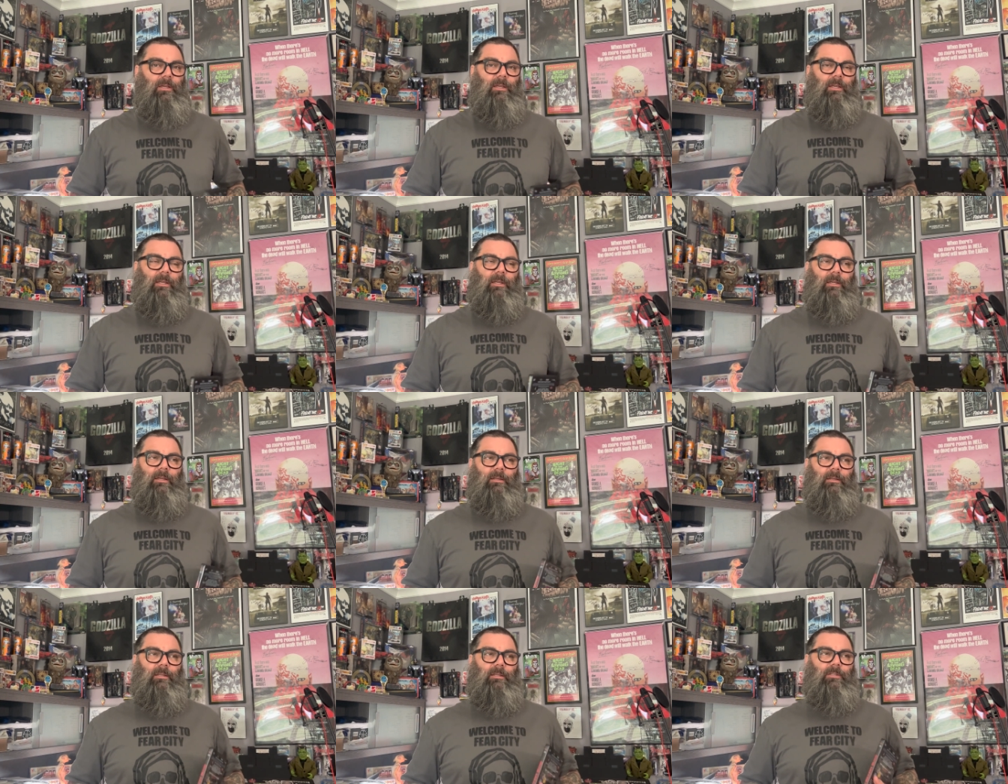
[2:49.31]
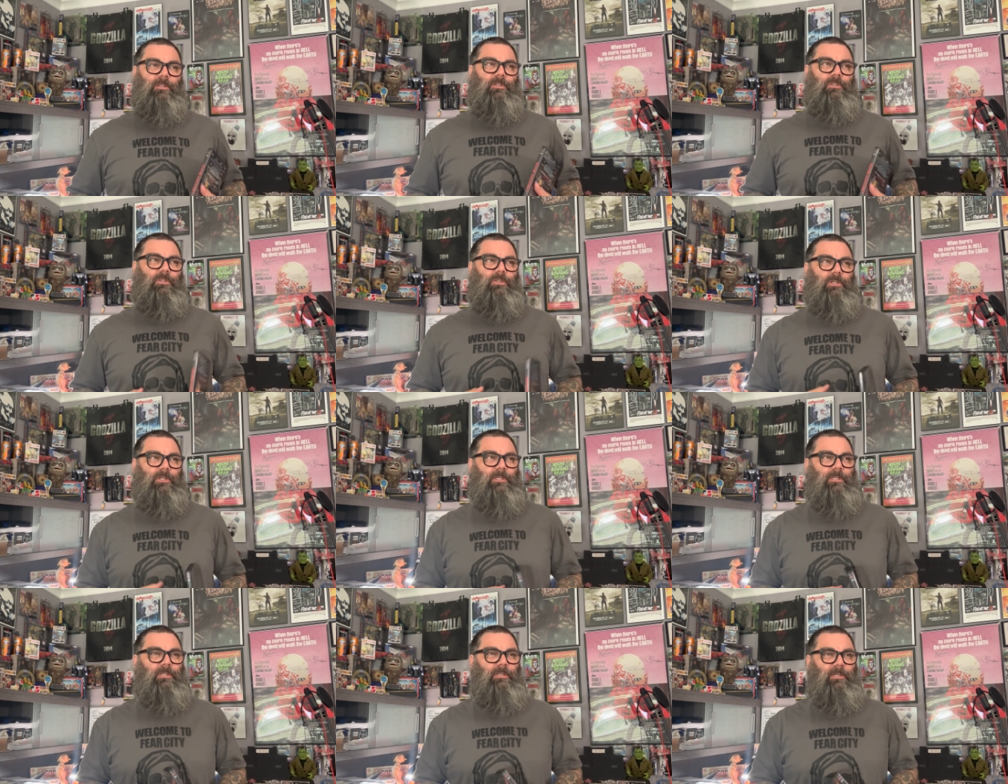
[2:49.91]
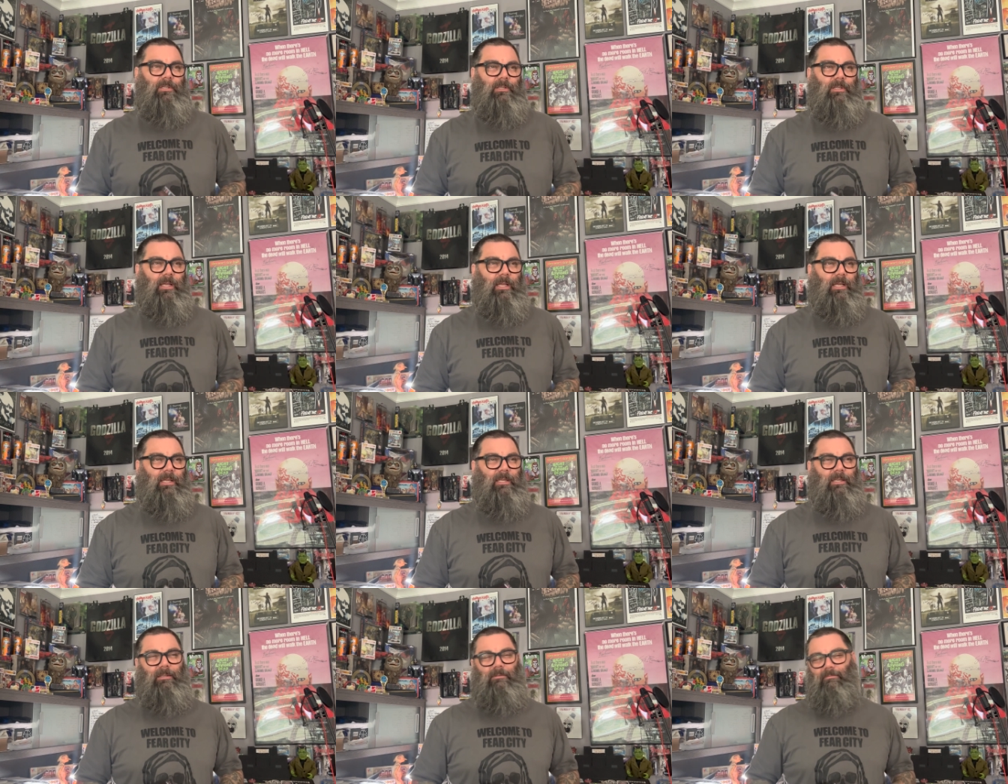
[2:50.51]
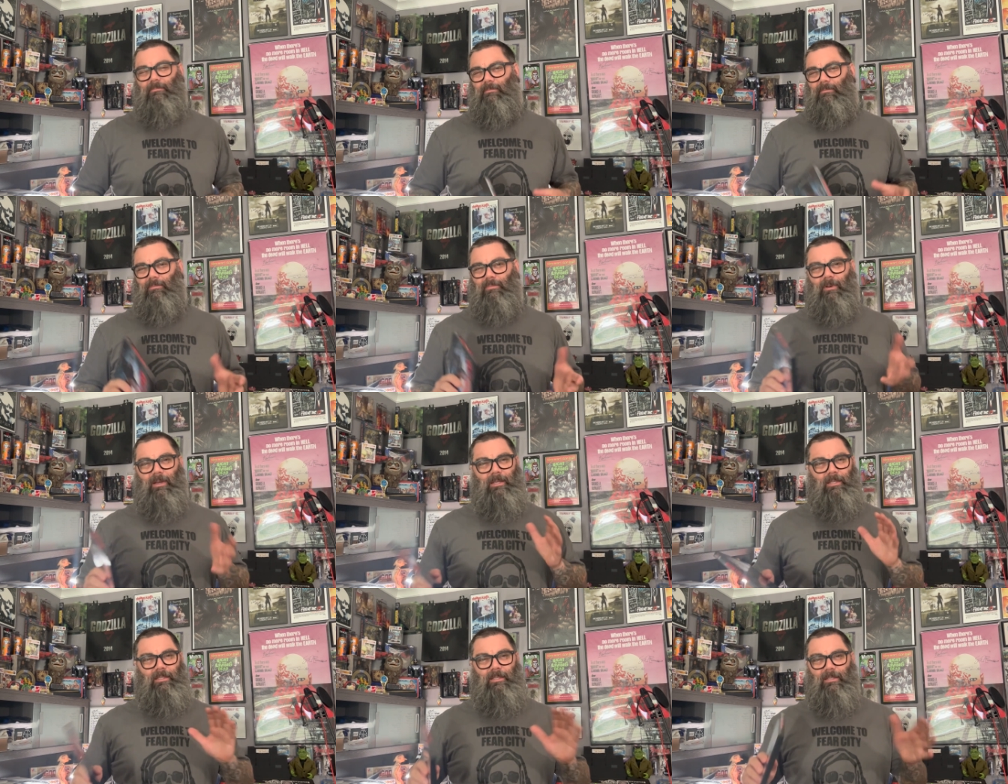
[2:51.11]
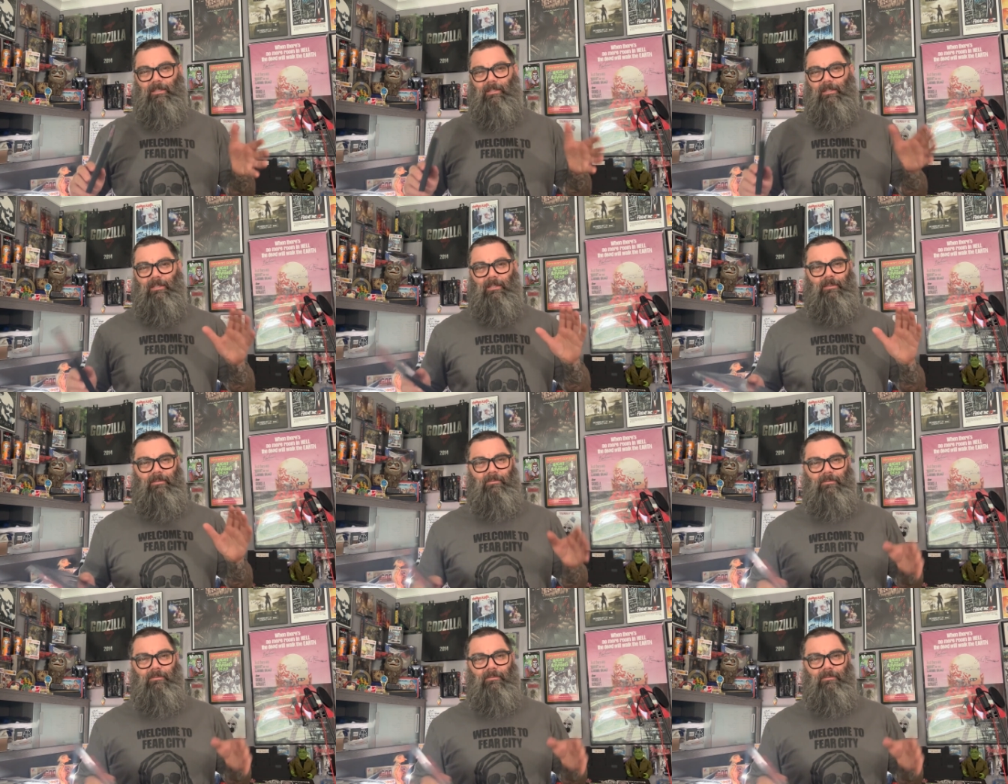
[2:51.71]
And it's just had racist